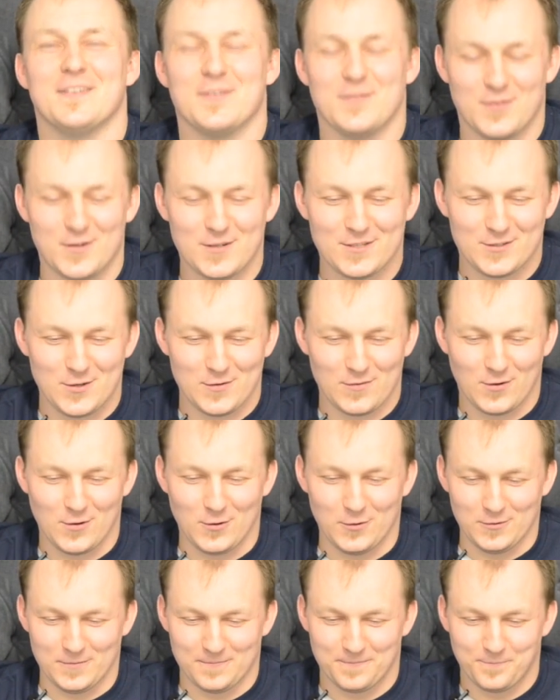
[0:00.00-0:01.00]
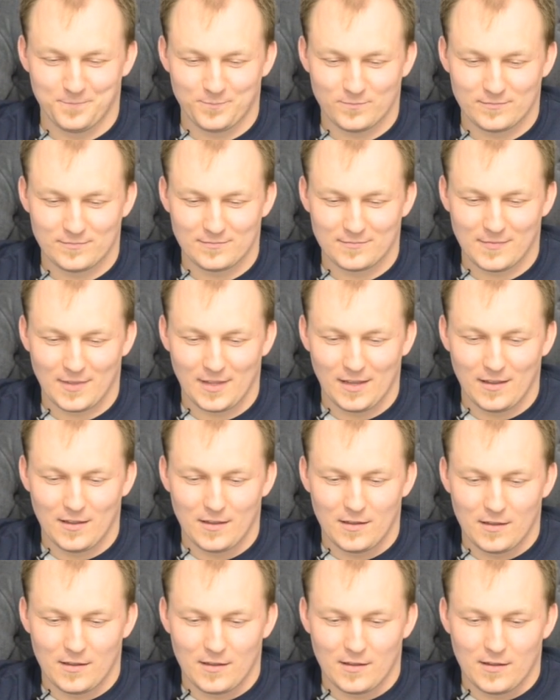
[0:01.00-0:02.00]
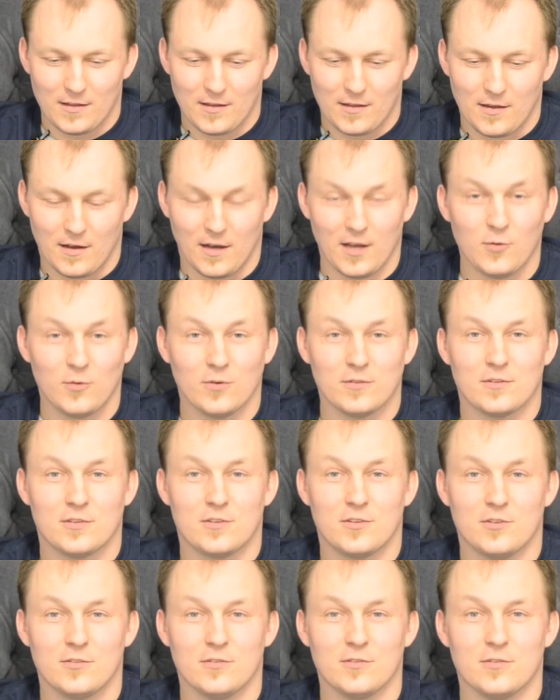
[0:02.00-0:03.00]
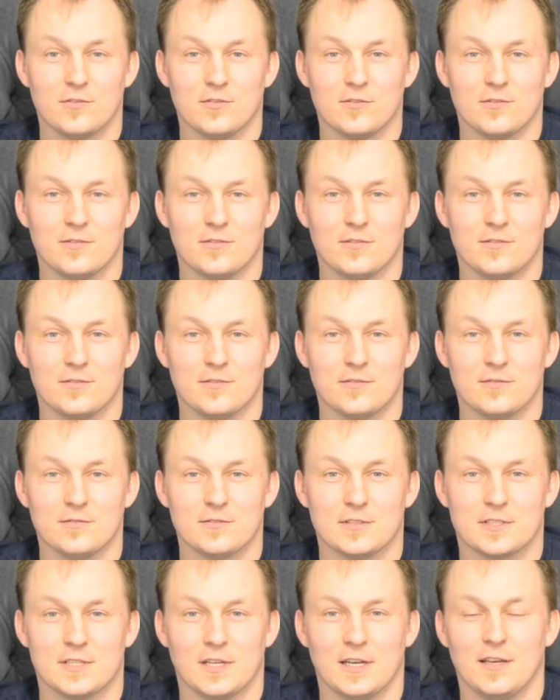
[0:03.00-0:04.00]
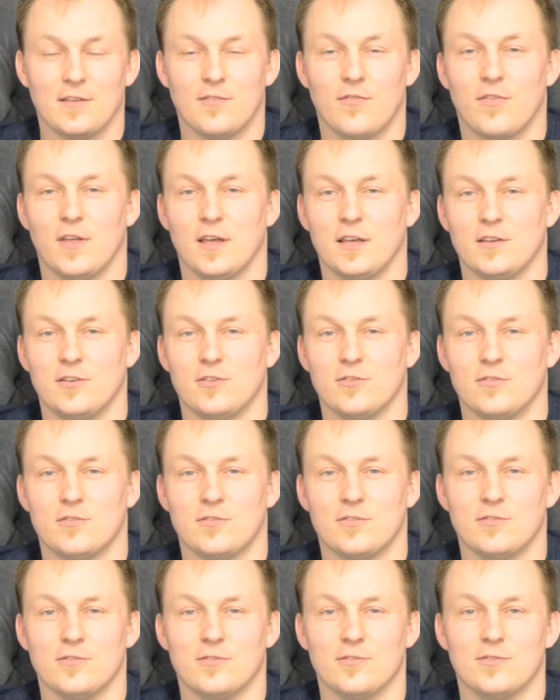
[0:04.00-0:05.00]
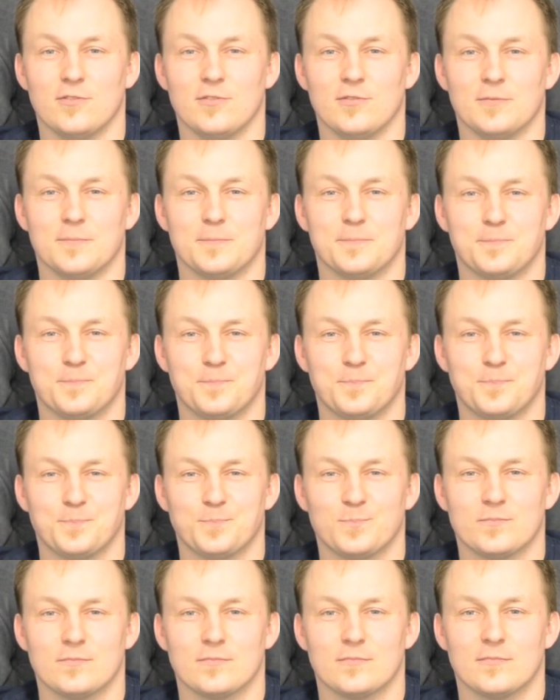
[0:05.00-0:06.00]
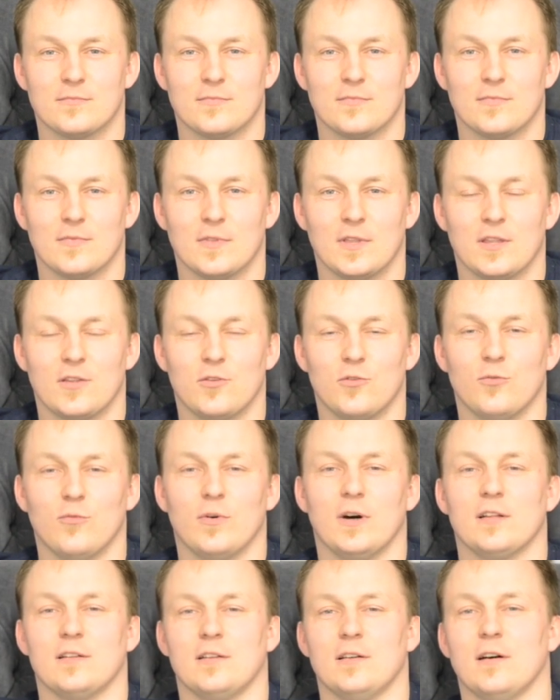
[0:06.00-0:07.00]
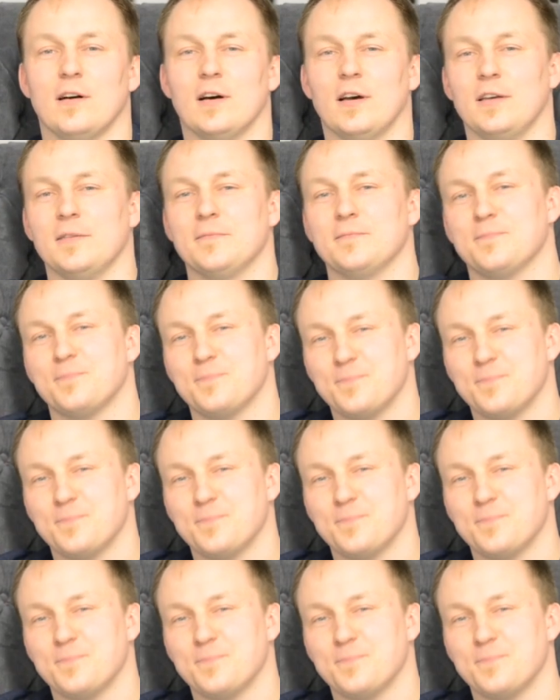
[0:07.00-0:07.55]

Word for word: first of all, I want to say thank you to to one guy.